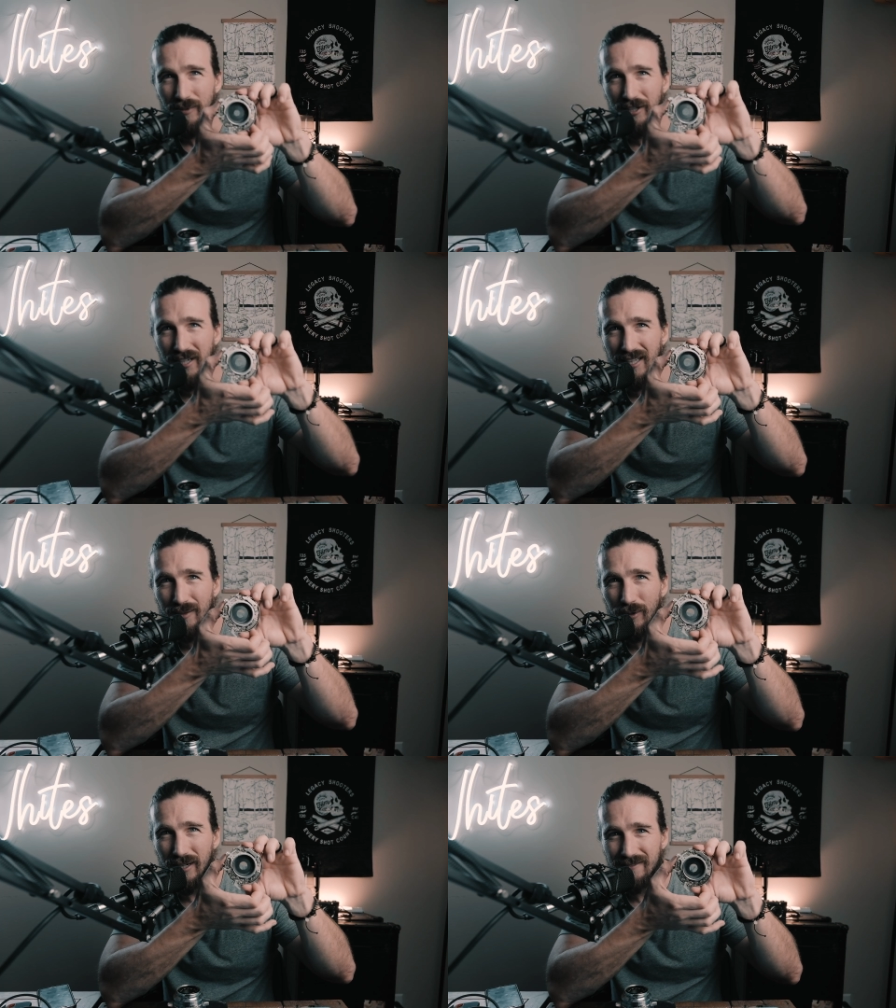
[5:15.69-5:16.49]
but you get the
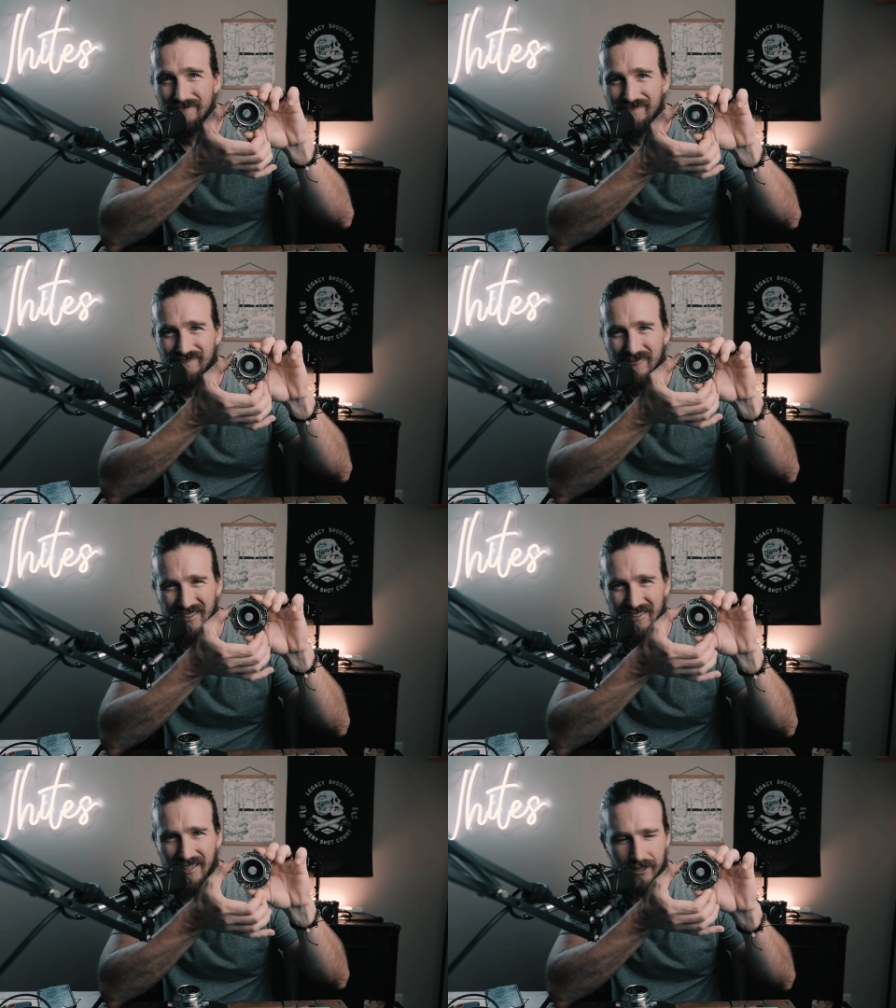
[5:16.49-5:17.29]
point.
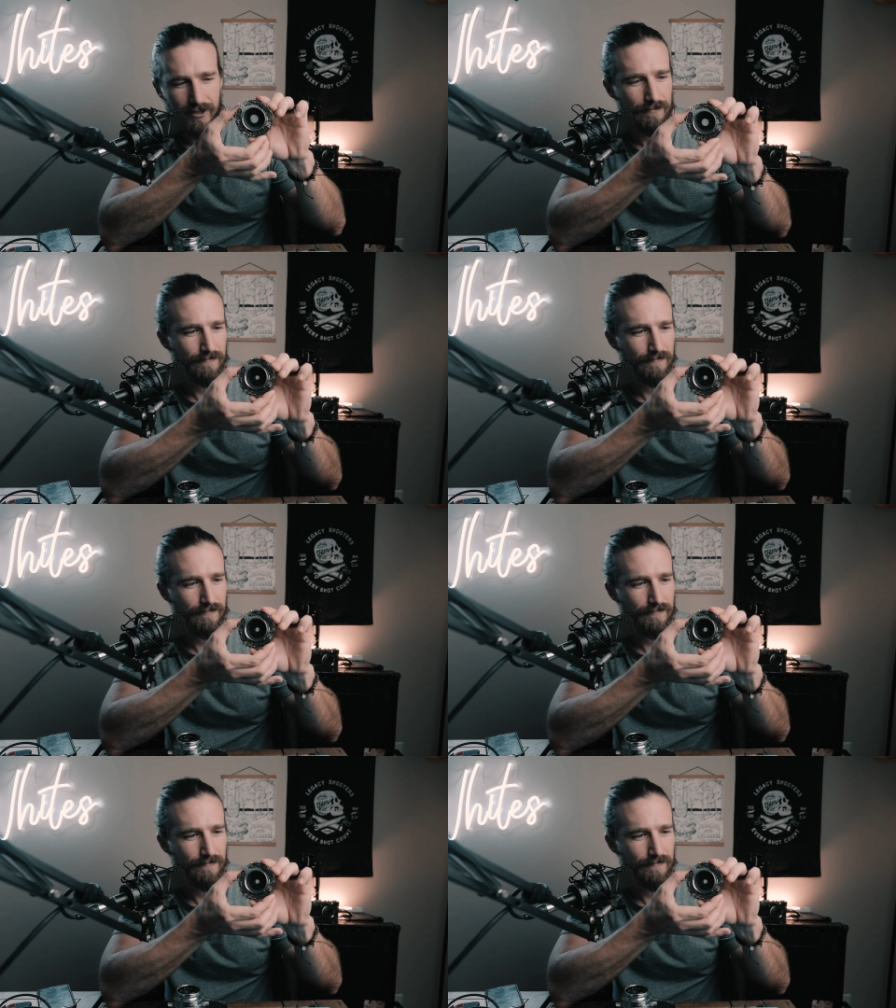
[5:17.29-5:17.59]
That's nice.